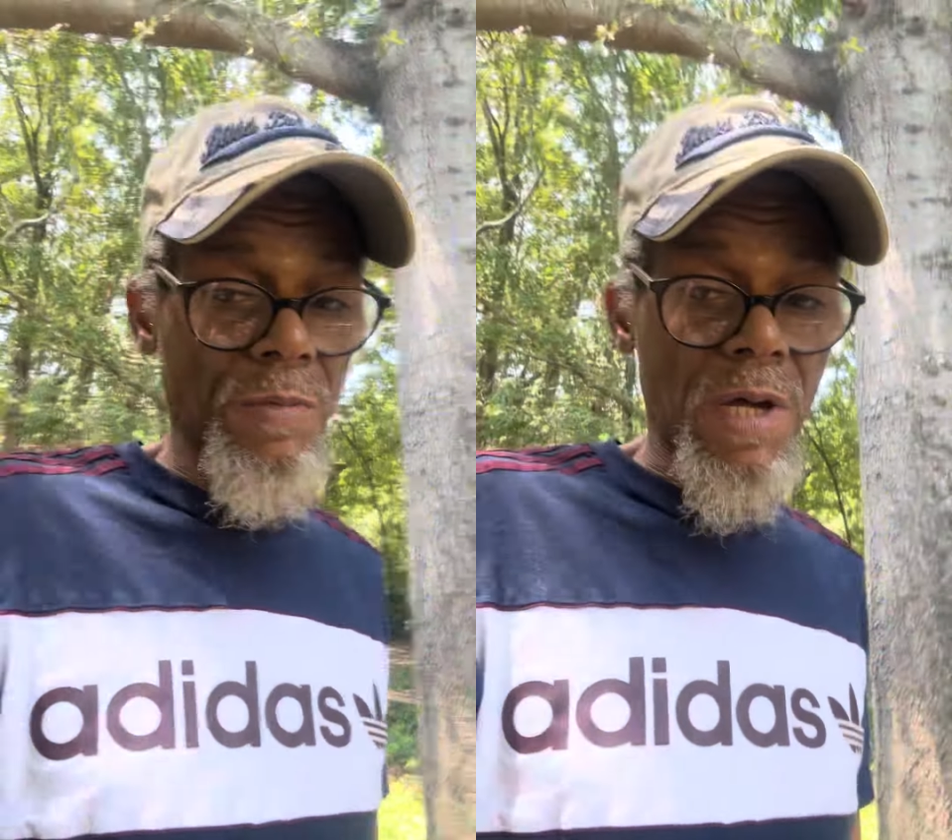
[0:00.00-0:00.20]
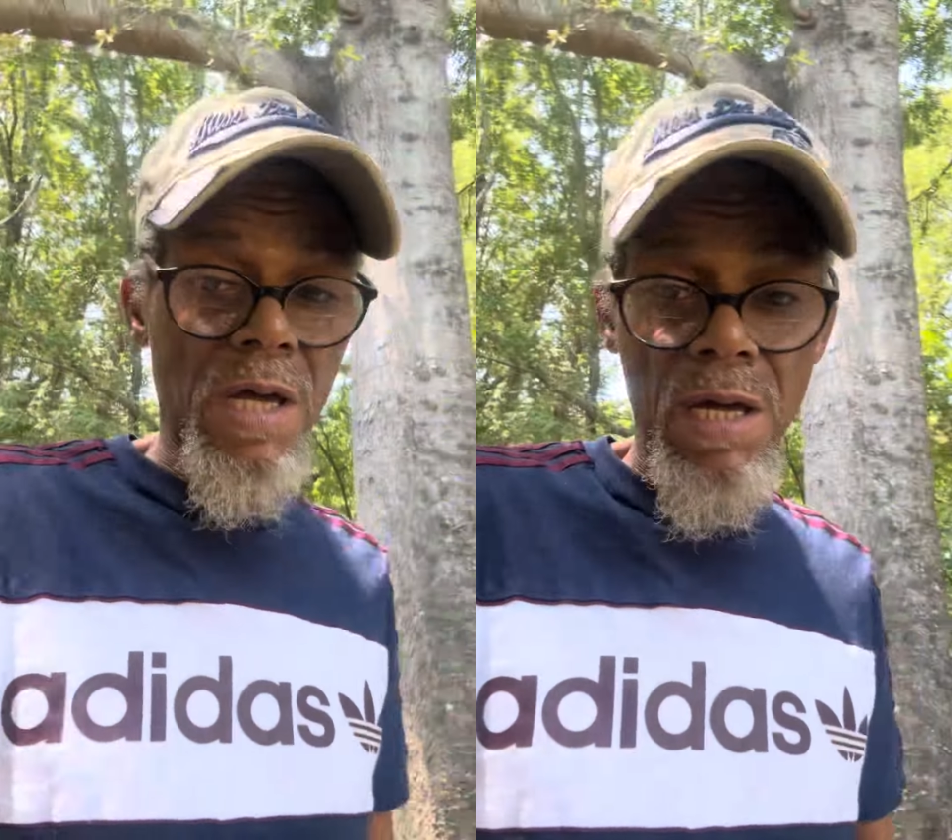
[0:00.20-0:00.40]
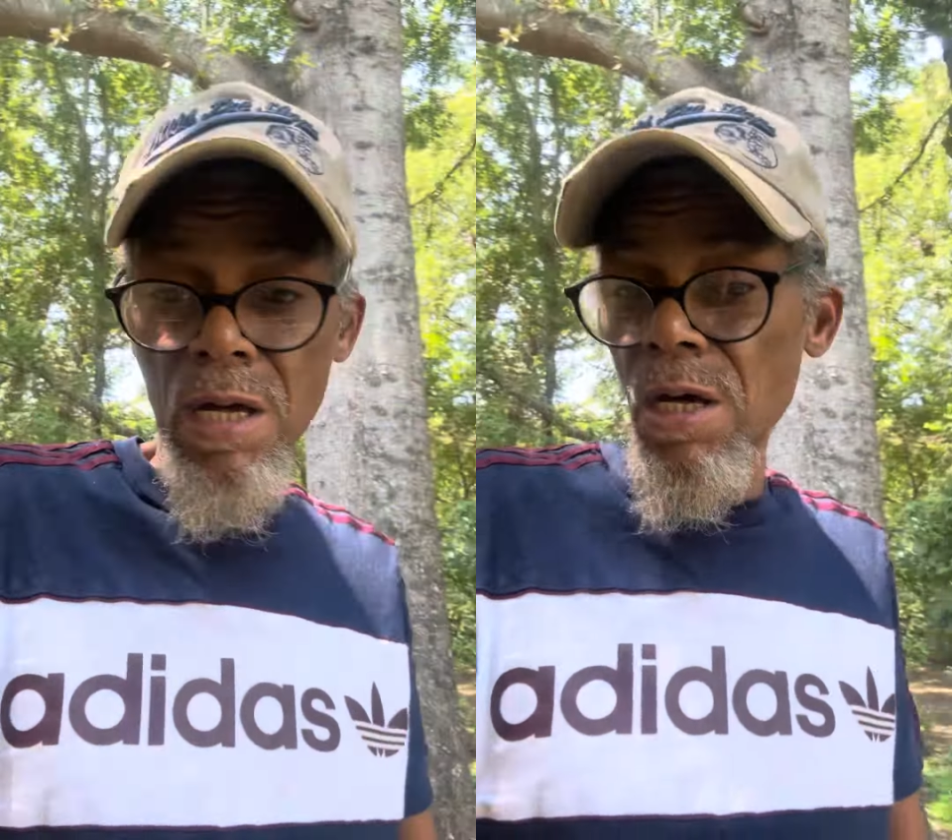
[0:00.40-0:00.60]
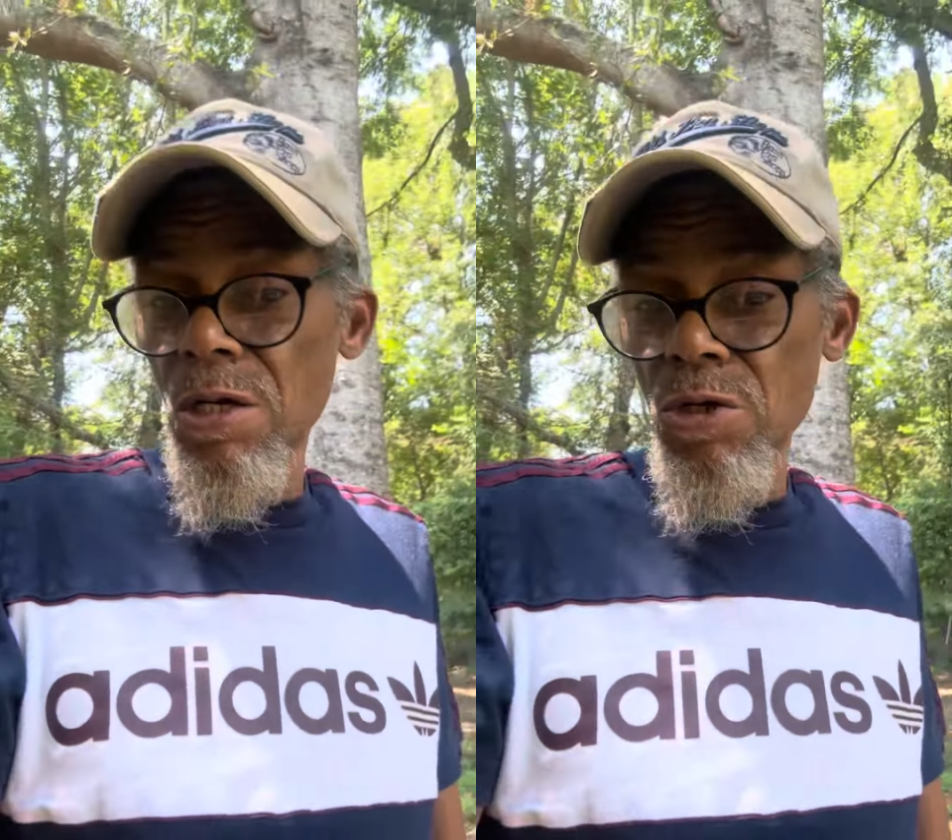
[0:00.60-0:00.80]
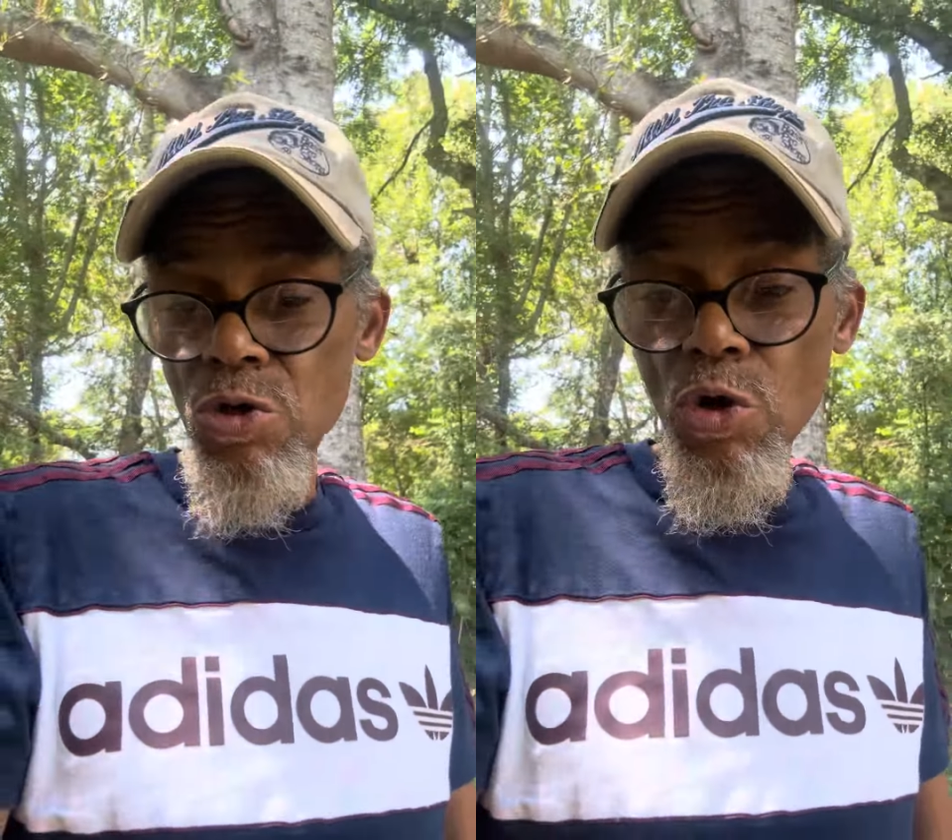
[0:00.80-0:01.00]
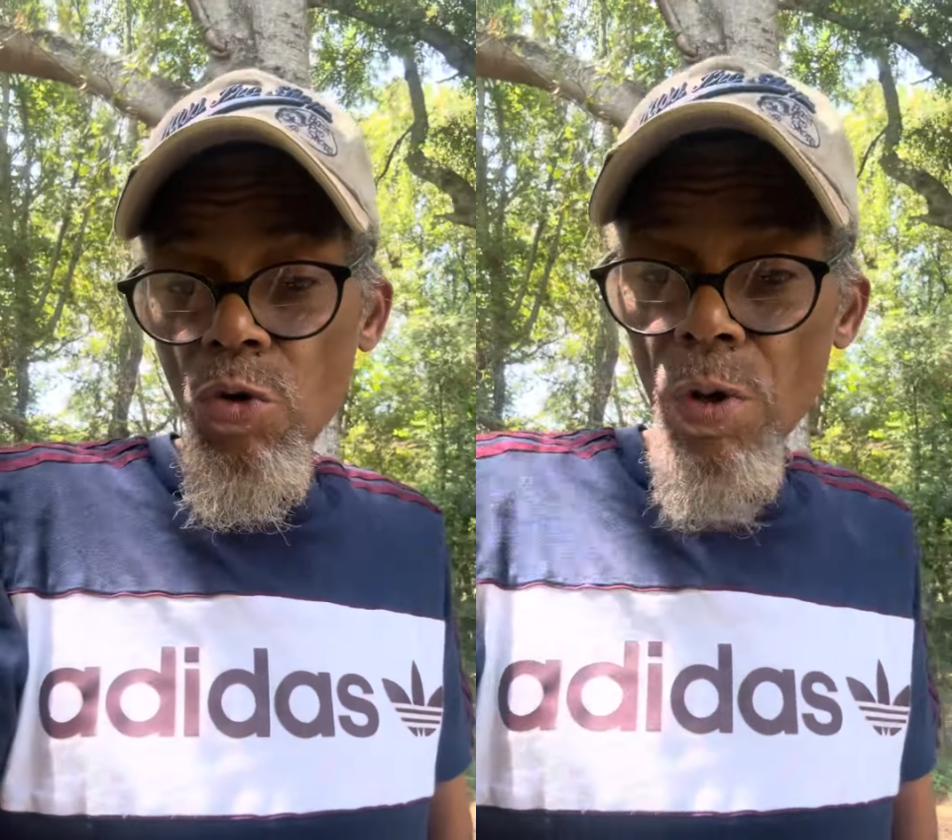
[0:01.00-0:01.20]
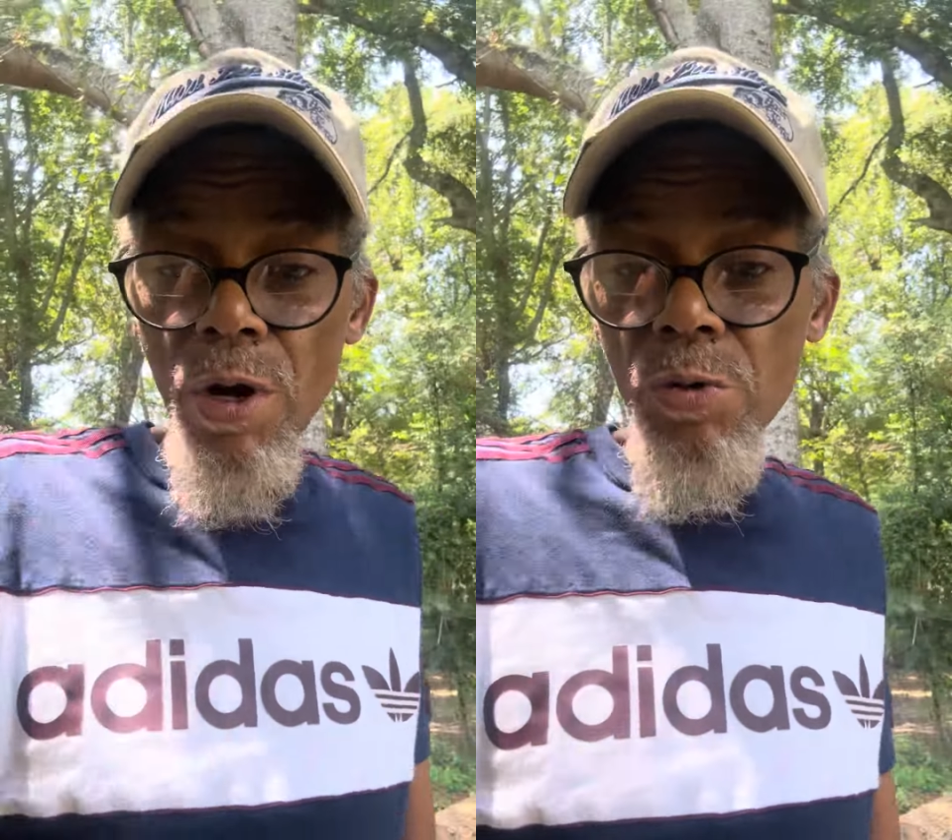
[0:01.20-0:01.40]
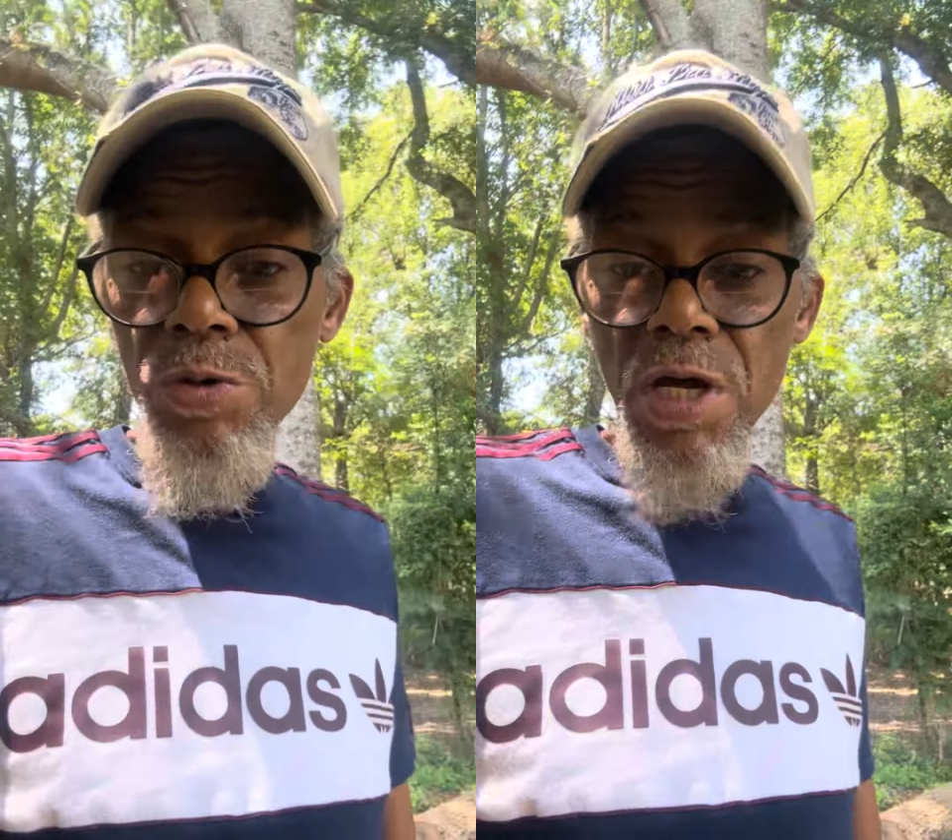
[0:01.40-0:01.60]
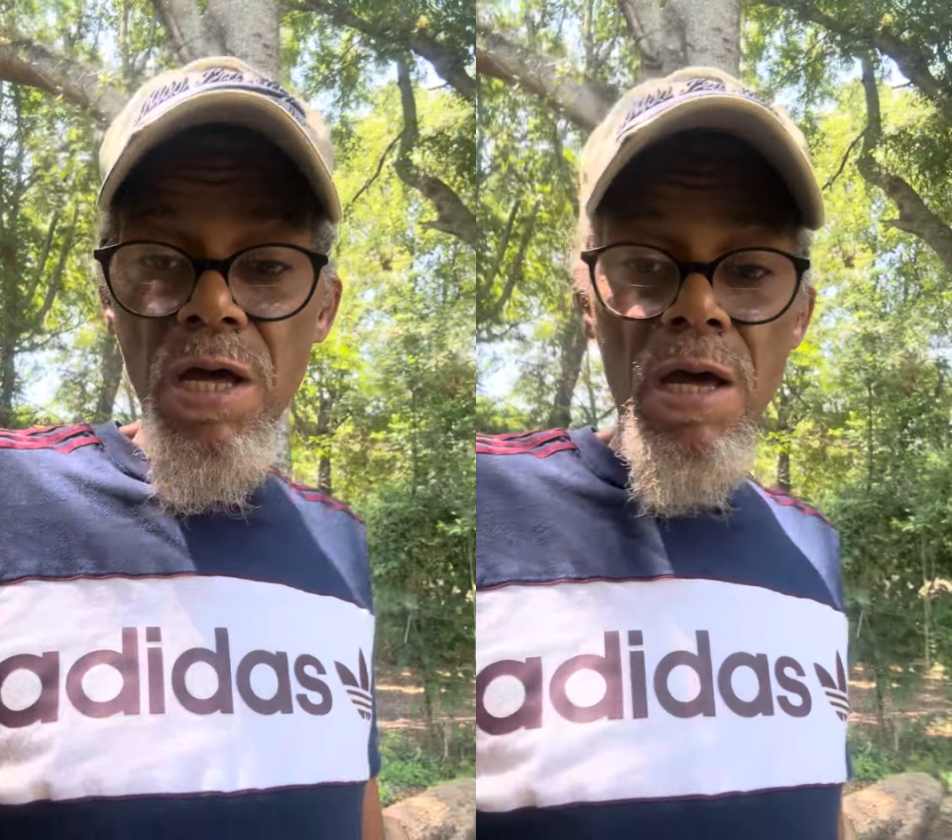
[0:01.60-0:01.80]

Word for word: me you know what, OG?